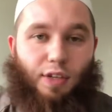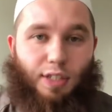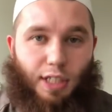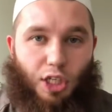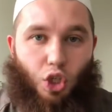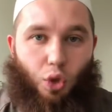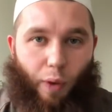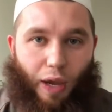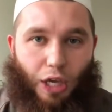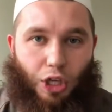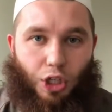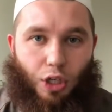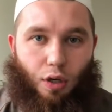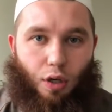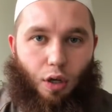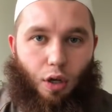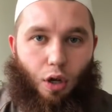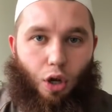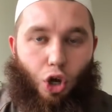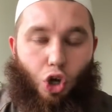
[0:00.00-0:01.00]

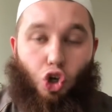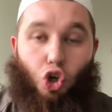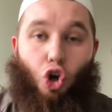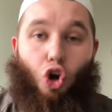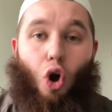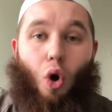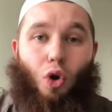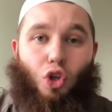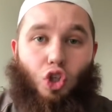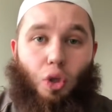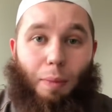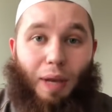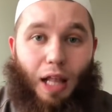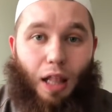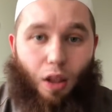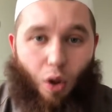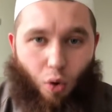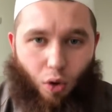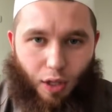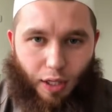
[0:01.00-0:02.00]
situation. You're going to be
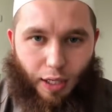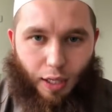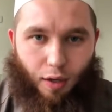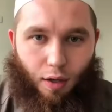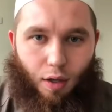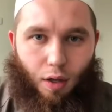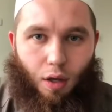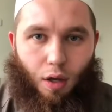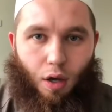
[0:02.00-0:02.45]
lonely.